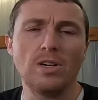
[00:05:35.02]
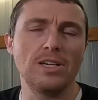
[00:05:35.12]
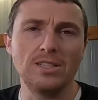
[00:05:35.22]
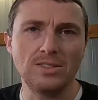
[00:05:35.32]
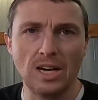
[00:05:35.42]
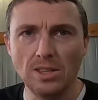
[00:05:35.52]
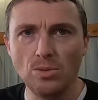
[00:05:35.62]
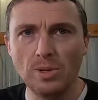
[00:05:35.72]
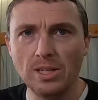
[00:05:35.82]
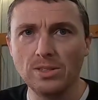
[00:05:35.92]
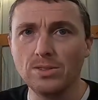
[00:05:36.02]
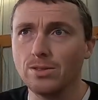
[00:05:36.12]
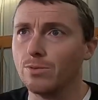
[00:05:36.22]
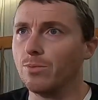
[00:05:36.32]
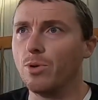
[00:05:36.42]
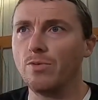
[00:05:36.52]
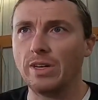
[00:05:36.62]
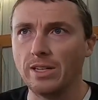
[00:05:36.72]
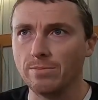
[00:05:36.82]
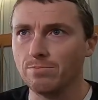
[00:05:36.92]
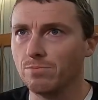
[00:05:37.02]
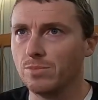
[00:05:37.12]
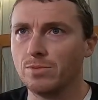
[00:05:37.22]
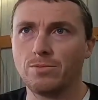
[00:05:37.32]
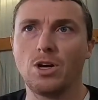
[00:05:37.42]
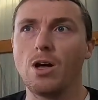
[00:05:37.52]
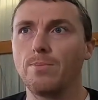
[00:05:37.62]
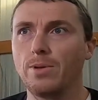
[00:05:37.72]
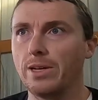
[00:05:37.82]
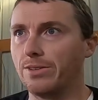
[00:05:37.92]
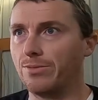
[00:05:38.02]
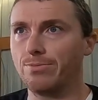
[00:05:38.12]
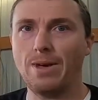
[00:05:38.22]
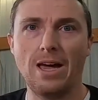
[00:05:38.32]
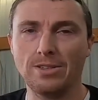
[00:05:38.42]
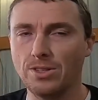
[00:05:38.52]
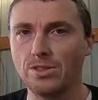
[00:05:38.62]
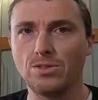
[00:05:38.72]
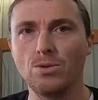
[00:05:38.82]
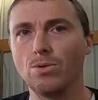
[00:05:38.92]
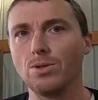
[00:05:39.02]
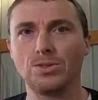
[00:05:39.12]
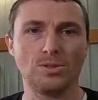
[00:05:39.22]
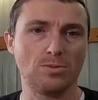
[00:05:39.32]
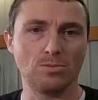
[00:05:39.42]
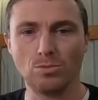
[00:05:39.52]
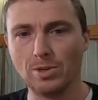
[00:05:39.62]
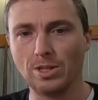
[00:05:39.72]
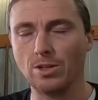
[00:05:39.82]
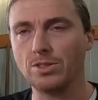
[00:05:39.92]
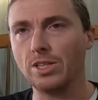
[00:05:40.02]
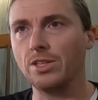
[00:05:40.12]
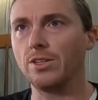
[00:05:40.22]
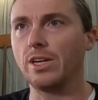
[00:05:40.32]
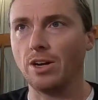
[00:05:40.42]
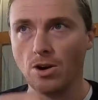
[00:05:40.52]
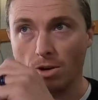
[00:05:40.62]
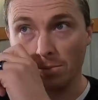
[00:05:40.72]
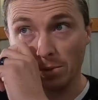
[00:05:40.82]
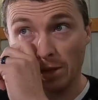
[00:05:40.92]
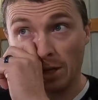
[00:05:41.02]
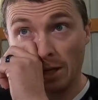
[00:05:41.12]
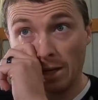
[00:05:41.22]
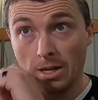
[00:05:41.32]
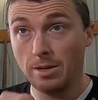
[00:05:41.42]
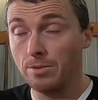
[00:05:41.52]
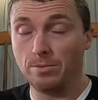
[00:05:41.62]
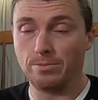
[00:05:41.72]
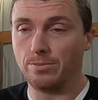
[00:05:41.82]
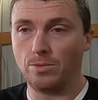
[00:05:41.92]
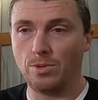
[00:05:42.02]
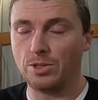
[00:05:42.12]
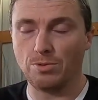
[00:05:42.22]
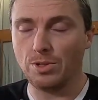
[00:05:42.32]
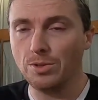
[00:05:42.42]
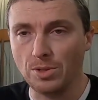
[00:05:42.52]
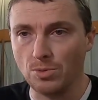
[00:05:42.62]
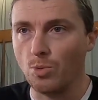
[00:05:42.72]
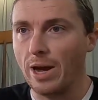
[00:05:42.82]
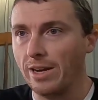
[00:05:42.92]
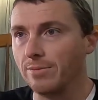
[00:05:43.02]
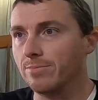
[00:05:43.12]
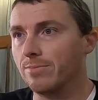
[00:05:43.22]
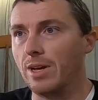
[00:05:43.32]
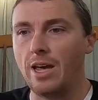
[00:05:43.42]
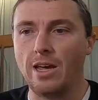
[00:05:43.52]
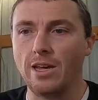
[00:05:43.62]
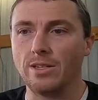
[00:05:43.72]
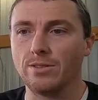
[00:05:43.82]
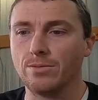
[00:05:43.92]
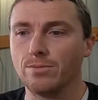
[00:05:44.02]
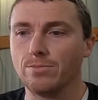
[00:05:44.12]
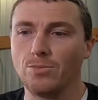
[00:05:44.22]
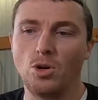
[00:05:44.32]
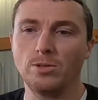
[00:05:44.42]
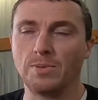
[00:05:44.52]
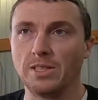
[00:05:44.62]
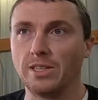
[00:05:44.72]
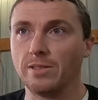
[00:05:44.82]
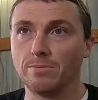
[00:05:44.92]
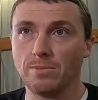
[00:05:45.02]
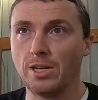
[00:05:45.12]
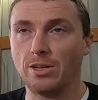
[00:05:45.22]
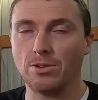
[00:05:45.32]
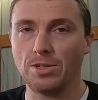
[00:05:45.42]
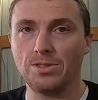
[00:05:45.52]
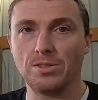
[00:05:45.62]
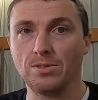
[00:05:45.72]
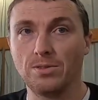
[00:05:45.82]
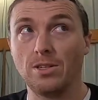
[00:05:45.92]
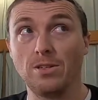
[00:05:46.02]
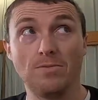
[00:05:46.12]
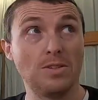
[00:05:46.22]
run inside the wings, removing complex access doors and weird articulating arms, which reduces weight and ultimately increases the